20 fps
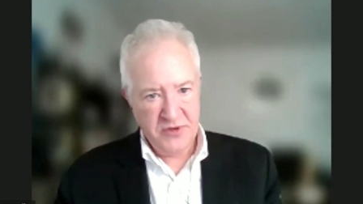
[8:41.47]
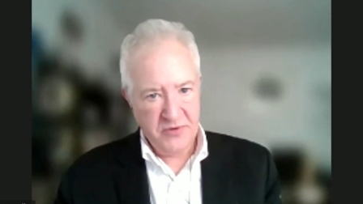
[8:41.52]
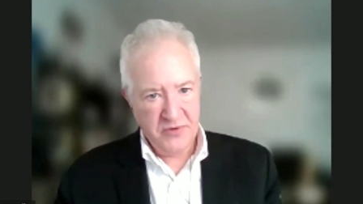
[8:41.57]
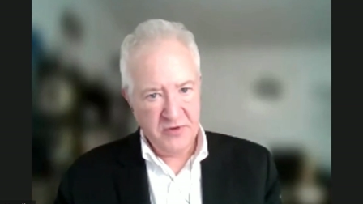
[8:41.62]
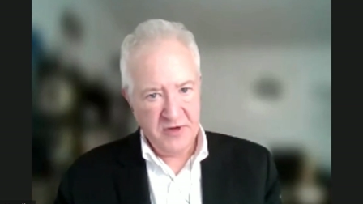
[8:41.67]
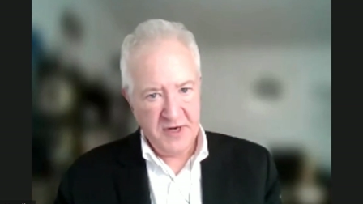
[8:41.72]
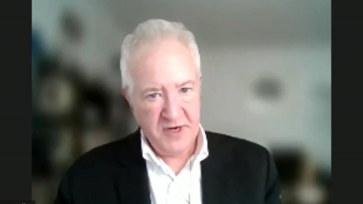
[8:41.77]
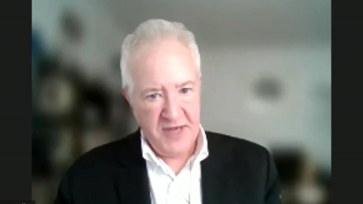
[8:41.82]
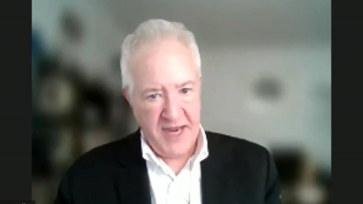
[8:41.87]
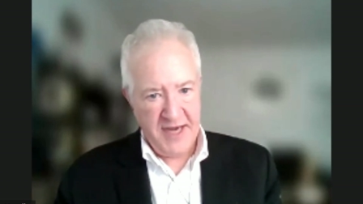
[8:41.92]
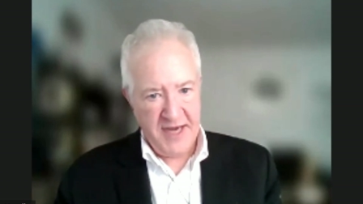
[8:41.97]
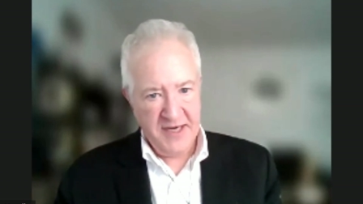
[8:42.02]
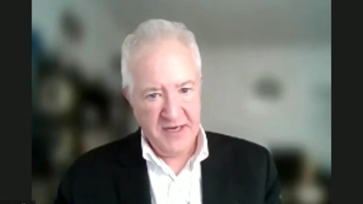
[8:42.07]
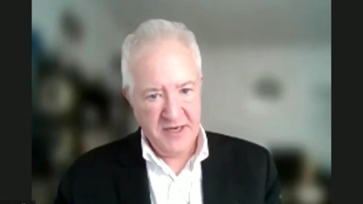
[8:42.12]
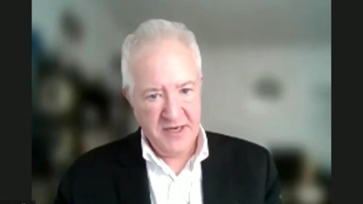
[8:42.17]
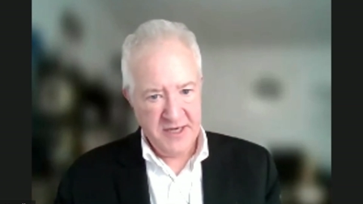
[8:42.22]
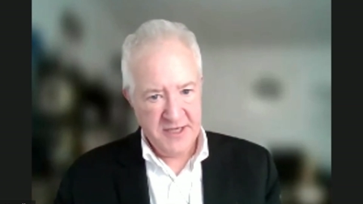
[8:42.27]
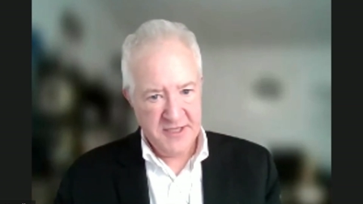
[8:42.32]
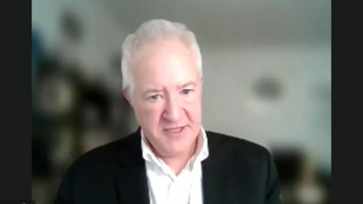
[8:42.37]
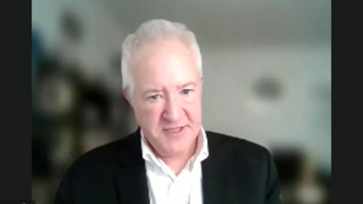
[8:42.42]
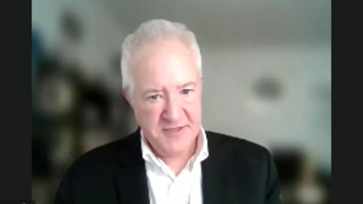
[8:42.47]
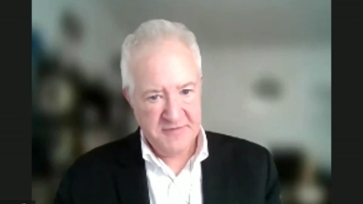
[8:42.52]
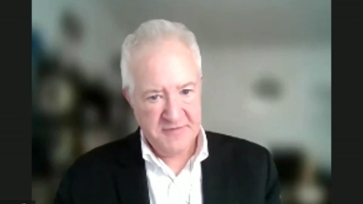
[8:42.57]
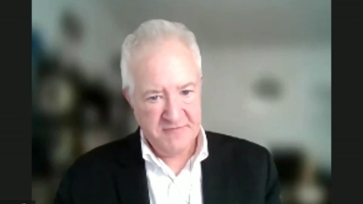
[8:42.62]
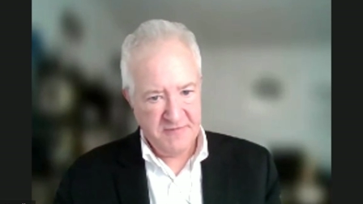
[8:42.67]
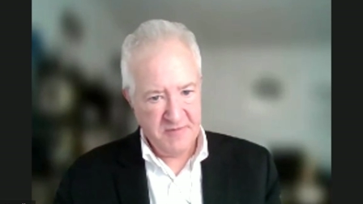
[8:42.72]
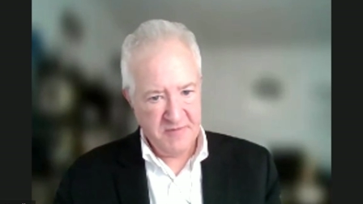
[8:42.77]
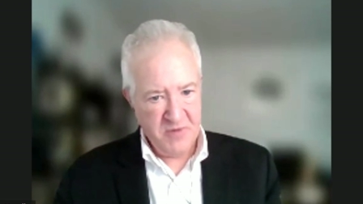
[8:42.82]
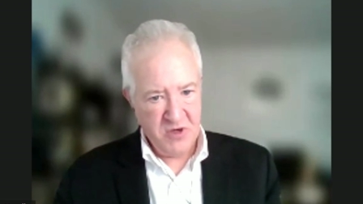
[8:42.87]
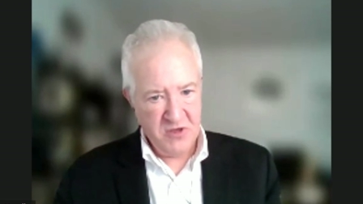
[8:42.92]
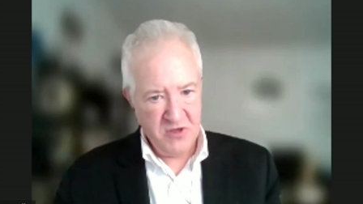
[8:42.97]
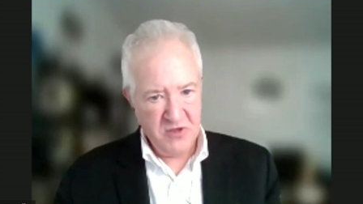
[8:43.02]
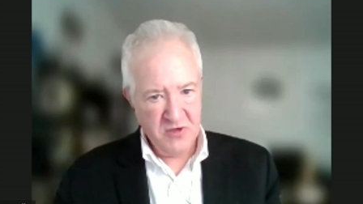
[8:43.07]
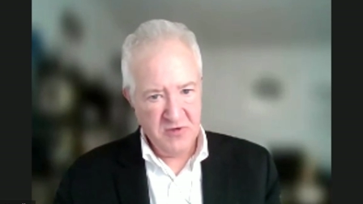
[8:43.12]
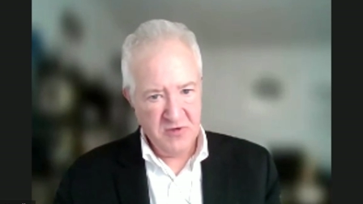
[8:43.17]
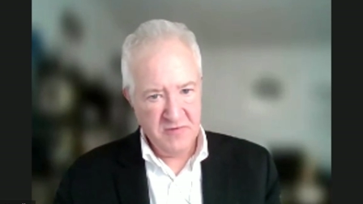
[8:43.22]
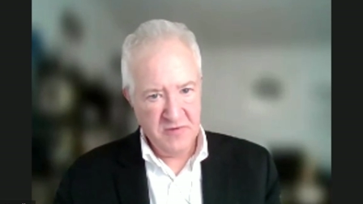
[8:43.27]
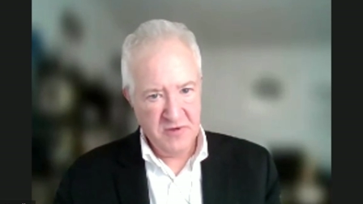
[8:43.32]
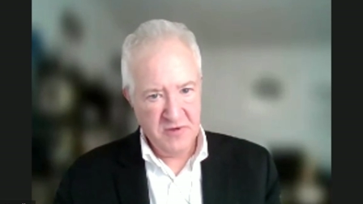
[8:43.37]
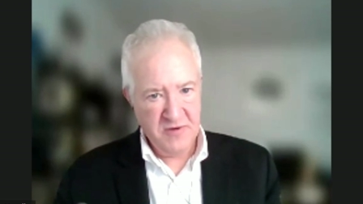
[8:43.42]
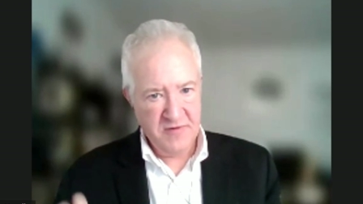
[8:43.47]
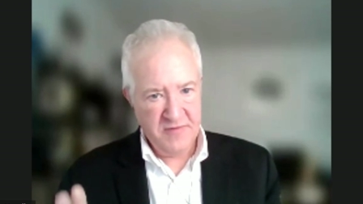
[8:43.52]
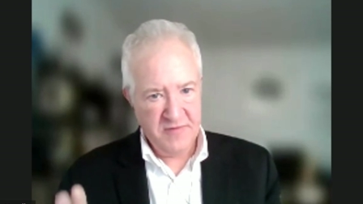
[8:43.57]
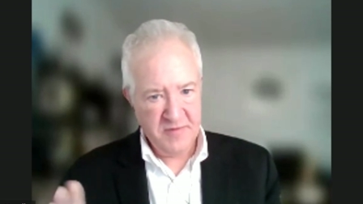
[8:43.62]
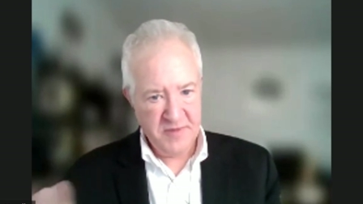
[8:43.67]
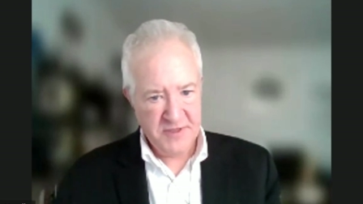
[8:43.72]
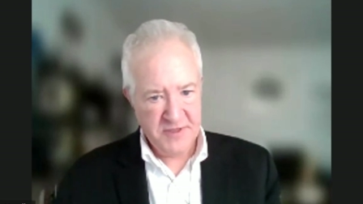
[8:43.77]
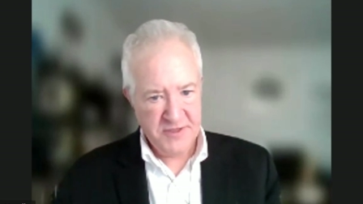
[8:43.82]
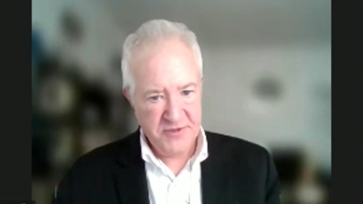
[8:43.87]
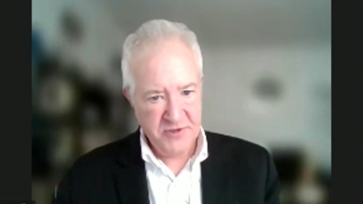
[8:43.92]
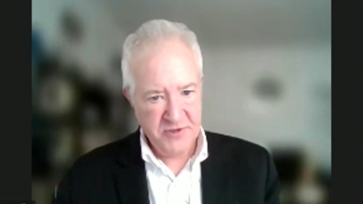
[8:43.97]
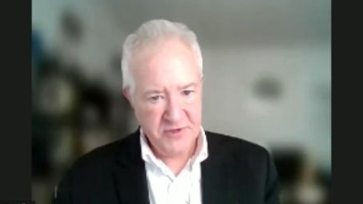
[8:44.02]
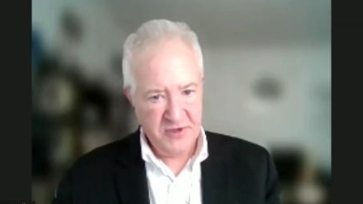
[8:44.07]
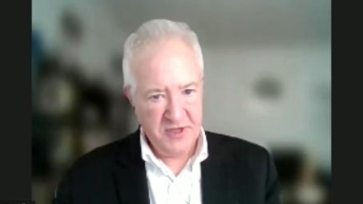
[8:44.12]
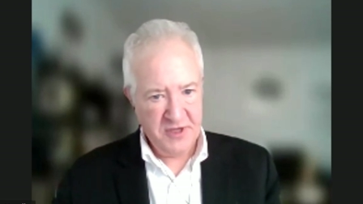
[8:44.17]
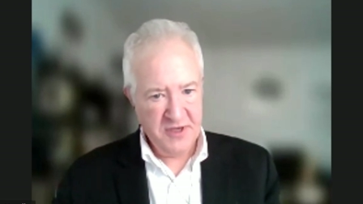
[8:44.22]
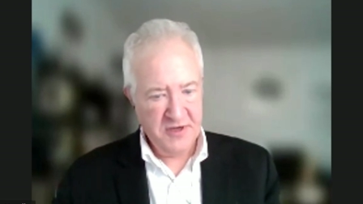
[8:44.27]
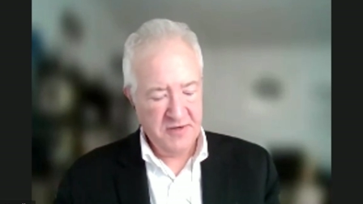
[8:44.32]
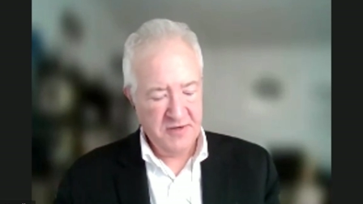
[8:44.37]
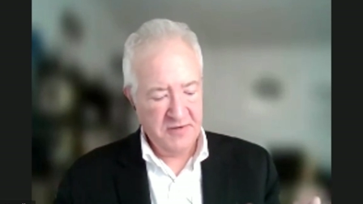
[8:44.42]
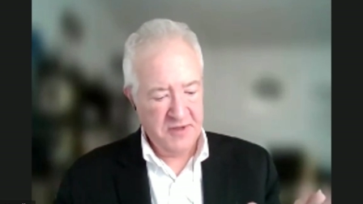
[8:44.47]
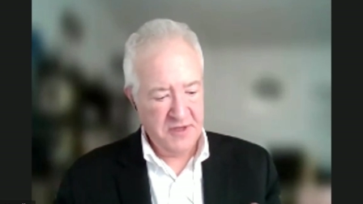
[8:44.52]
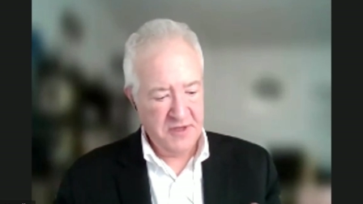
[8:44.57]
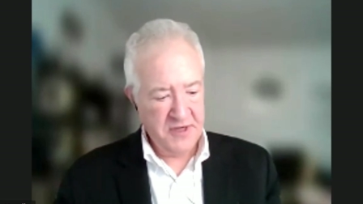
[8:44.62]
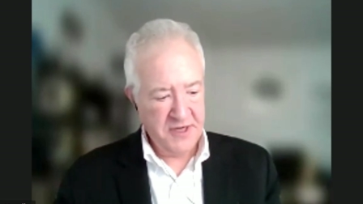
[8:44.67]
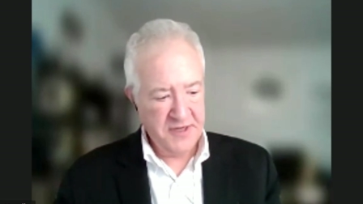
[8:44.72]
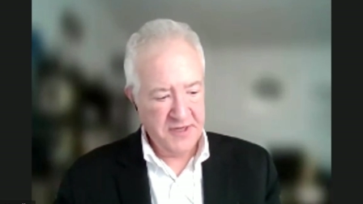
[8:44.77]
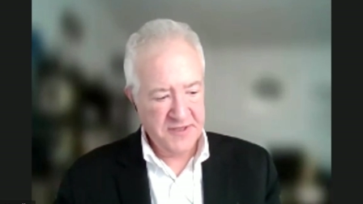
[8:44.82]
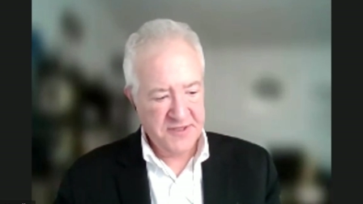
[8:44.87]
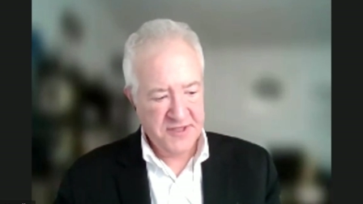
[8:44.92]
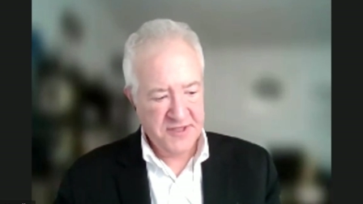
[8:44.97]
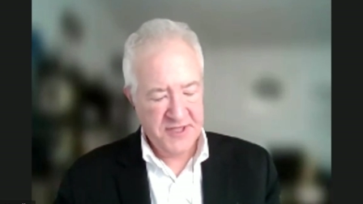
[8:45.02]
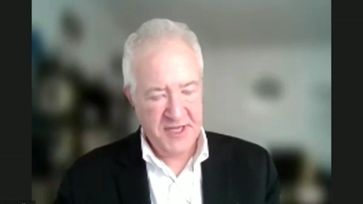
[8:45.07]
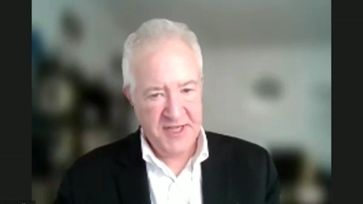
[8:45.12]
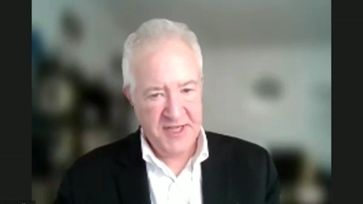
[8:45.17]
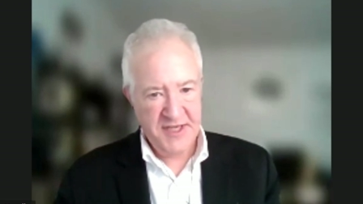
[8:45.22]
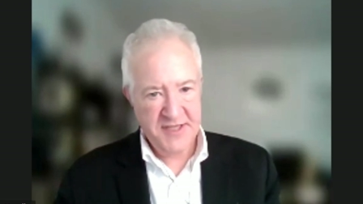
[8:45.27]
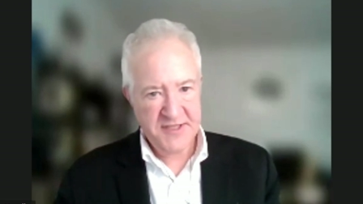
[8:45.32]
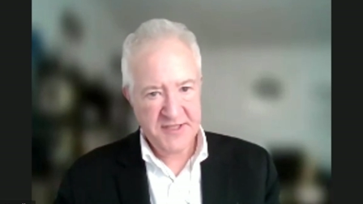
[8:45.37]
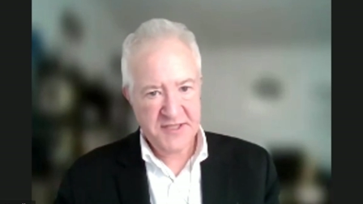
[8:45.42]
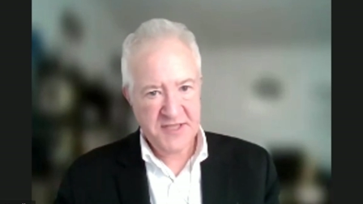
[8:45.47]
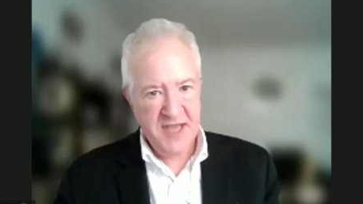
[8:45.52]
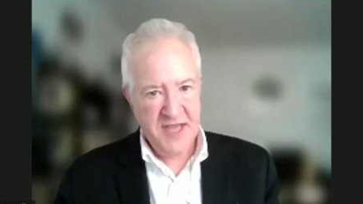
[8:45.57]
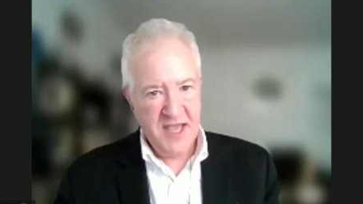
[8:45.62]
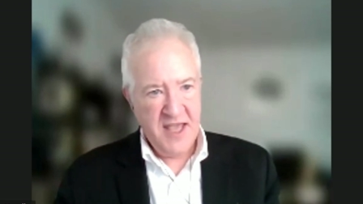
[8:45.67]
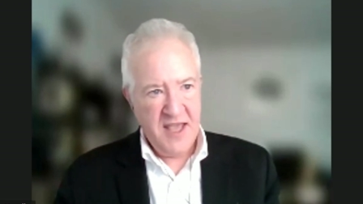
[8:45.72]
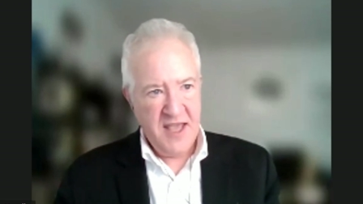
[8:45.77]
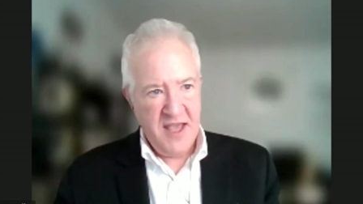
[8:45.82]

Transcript: There were headlines from all over, from Australia, United States,